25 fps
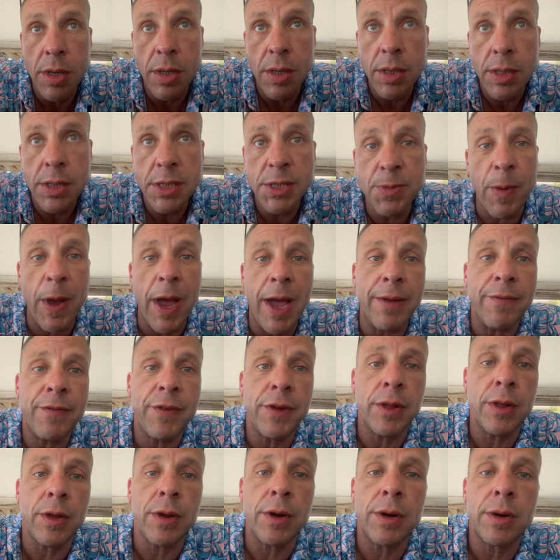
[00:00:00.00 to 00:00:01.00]
spot
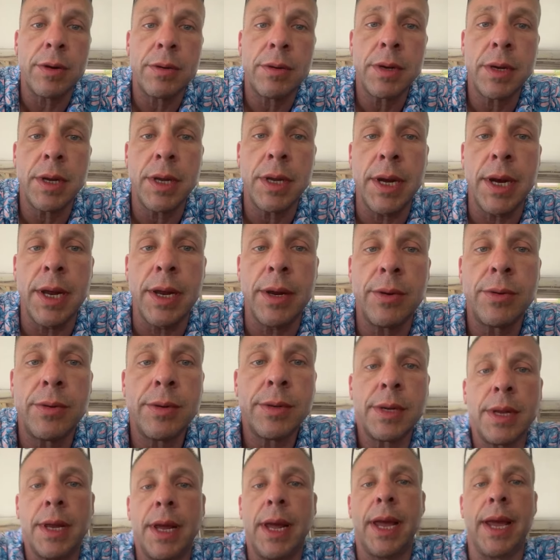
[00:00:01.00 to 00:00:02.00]
filler,
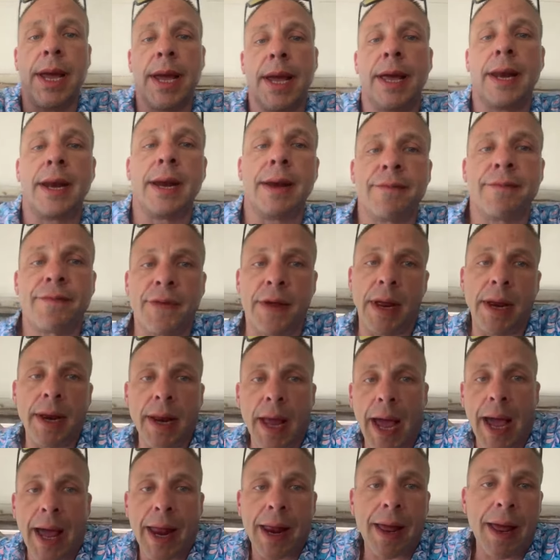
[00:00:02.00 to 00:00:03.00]
and if
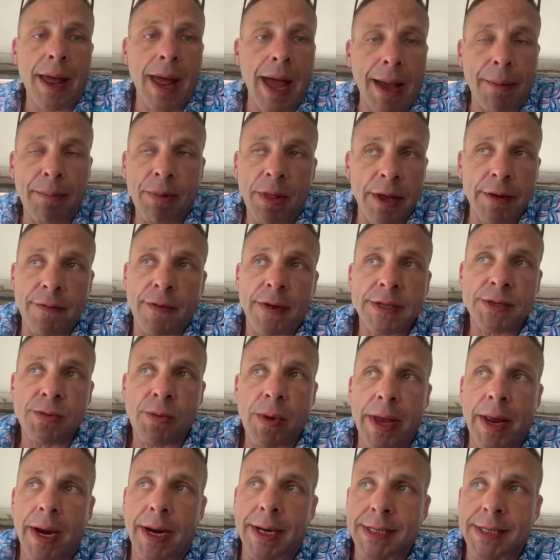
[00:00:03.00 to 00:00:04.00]
I believe that's the
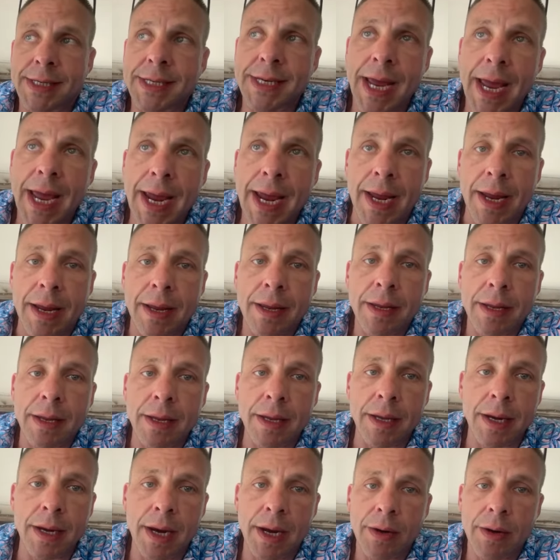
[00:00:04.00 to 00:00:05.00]
way it ought to stay,
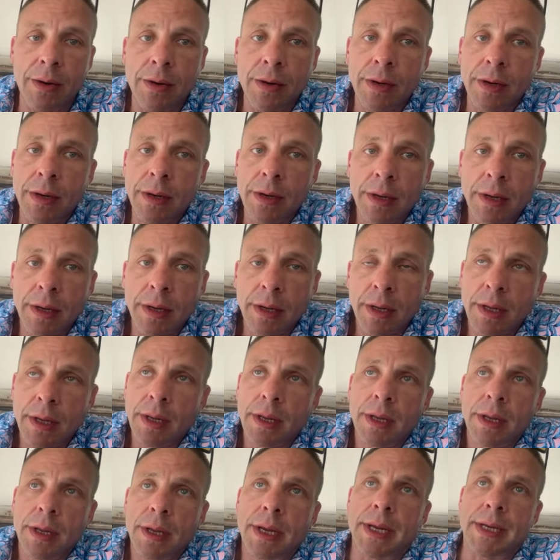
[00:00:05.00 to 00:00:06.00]

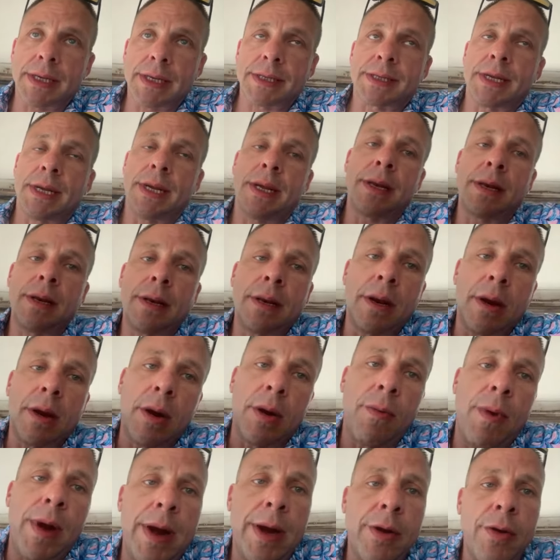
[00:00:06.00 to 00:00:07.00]
is that our
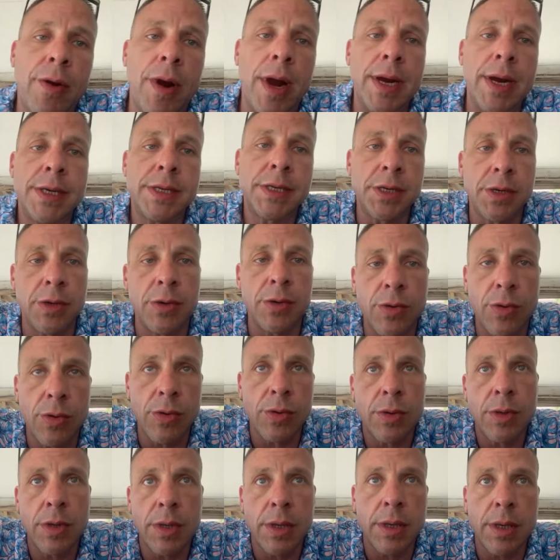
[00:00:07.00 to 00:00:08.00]
recreational
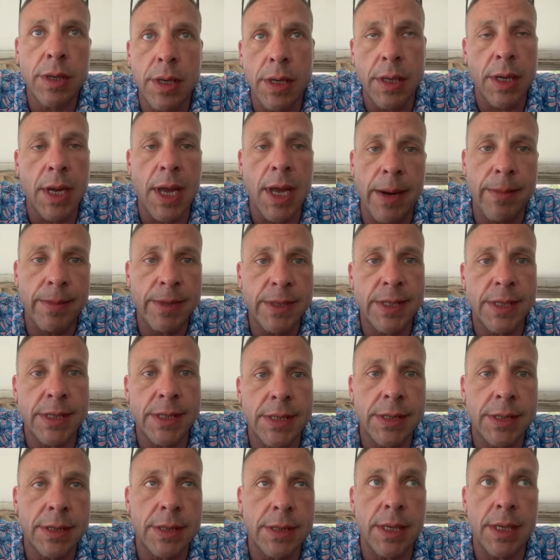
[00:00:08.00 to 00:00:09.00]
cannabis
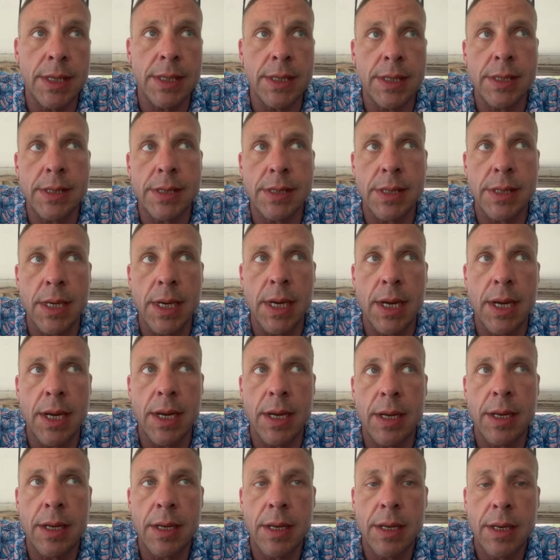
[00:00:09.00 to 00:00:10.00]
is going
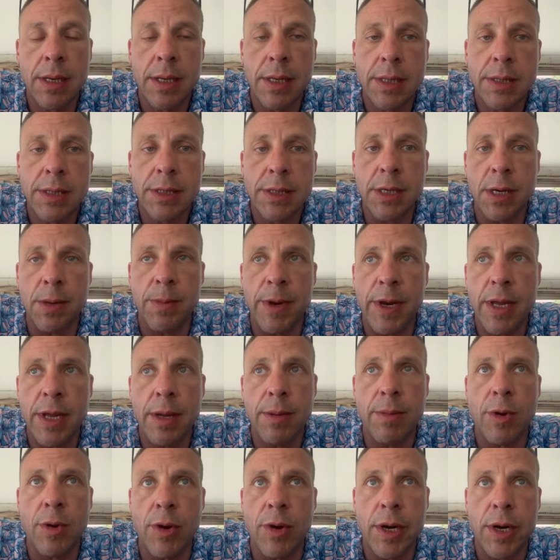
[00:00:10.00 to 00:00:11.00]
to be hemp
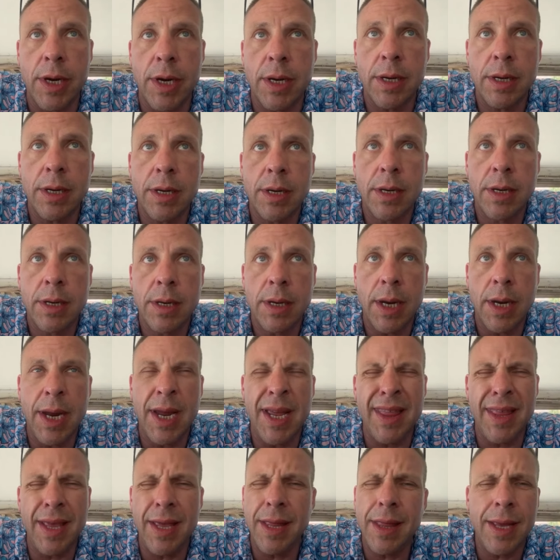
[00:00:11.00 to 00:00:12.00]
market, and
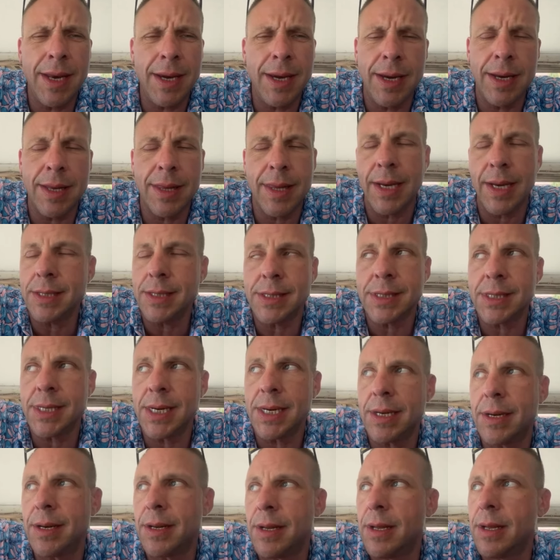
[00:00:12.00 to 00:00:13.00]
then they just need
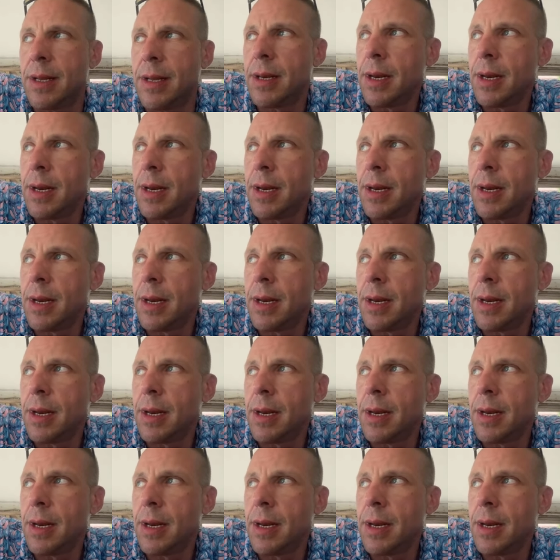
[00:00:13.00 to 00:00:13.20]
to,